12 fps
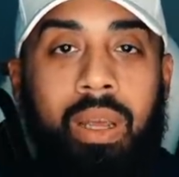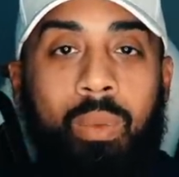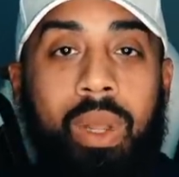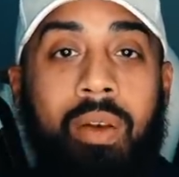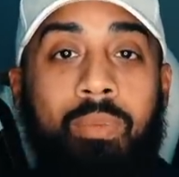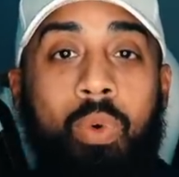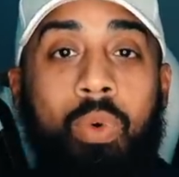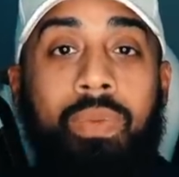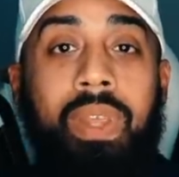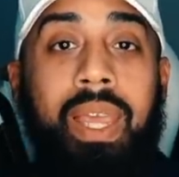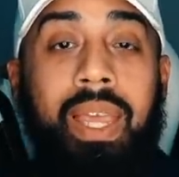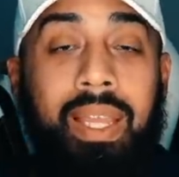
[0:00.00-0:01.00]
We have
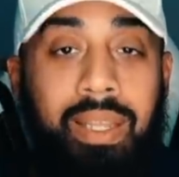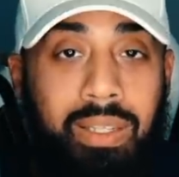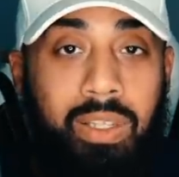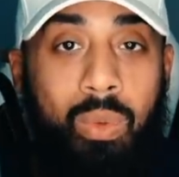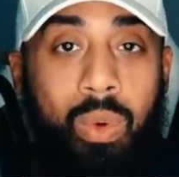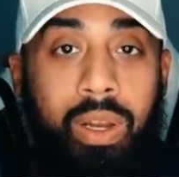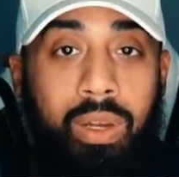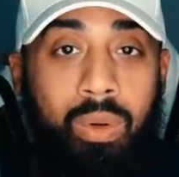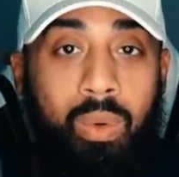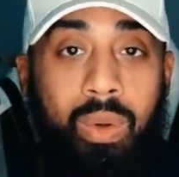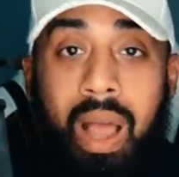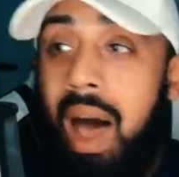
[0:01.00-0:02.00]
moved into a
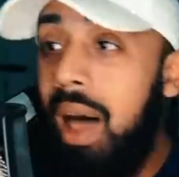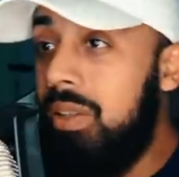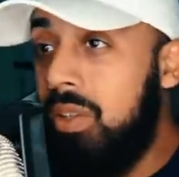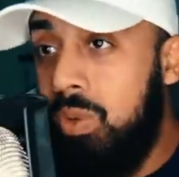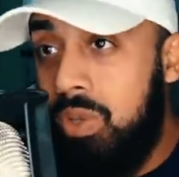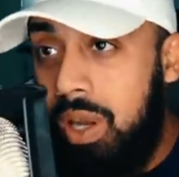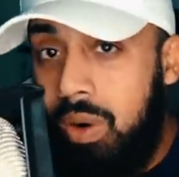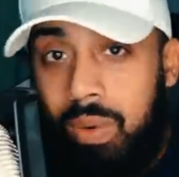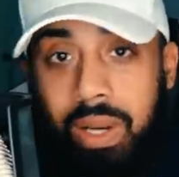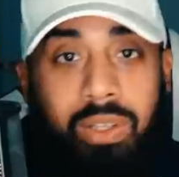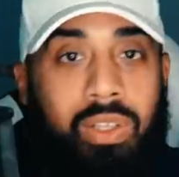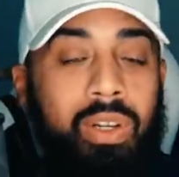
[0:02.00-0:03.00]
new console
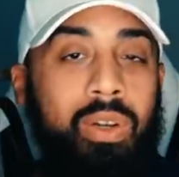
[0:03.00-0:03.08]
generation,